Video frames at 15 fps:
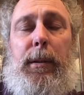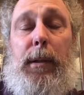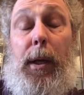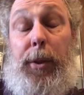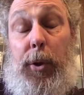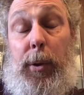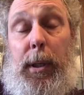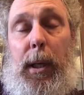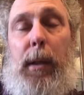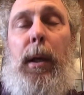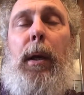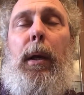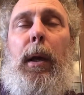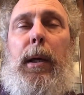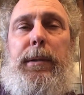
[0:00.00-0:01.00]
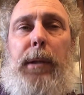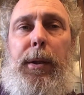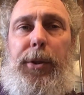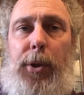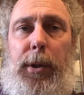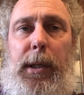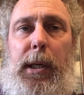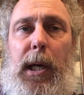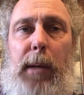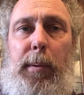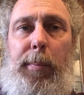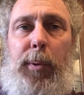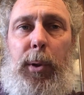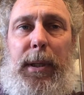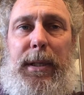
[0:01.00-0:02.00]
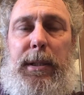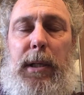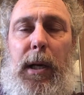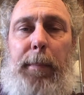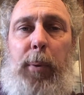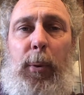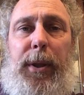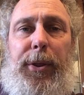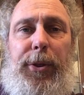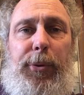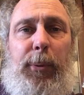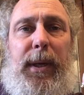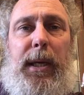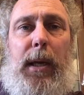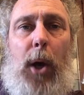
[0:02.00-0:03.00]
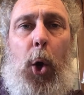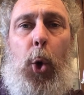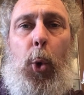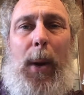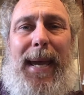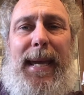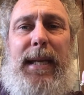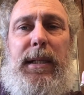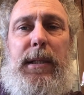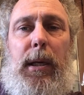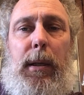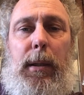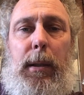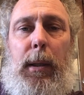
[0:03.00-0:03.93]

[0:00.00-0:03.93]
not 38, as a 30 caliber bullet, instead of .308,